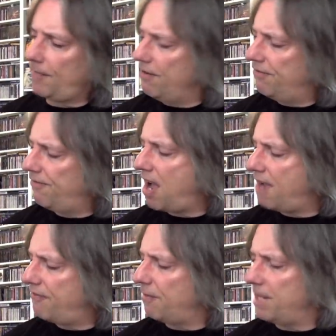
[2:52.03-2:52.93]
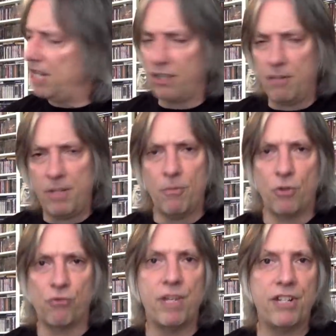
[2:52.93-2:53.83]
five for me is going to be the
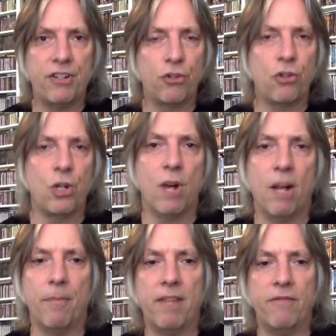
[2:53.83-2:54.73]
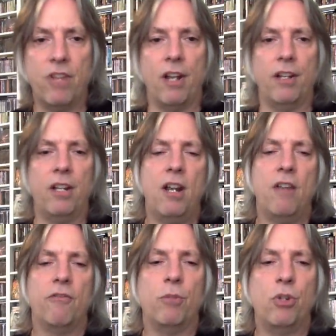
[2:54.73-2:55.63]
most recent studio album they've done
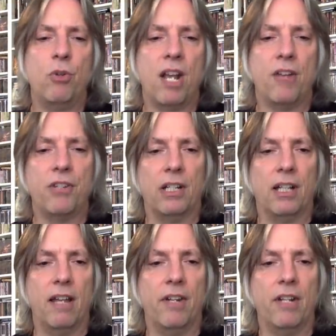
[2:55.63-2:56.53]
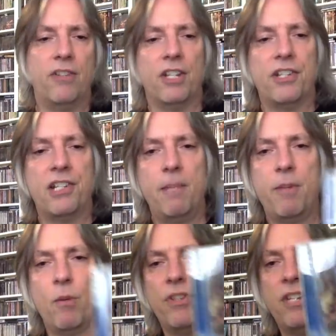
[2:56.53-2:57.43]
from 2011. It's uh,
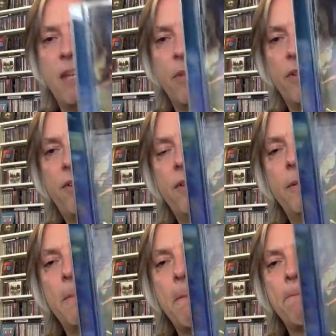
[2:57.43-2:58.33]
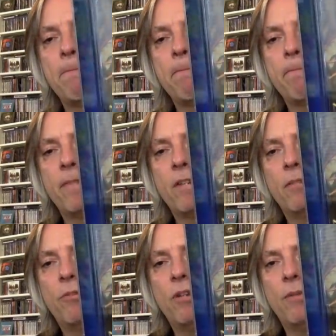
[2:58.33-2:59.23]
"Sleeping with Demons."
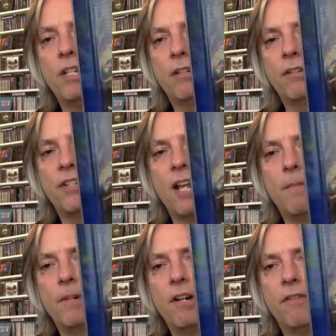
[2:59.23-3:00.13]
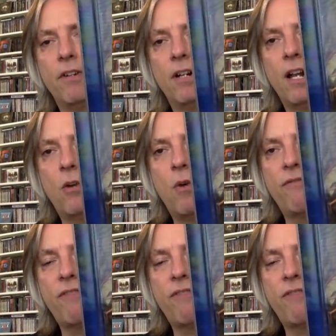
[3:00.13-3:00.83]
Pretty ridiculous album cover. Uh, quite